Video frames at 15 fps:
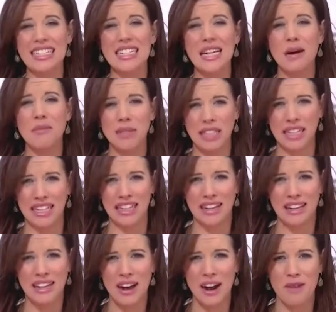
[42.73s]
a
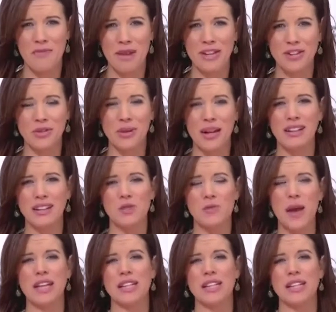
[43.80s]
doubling. Our Meg Tirrell is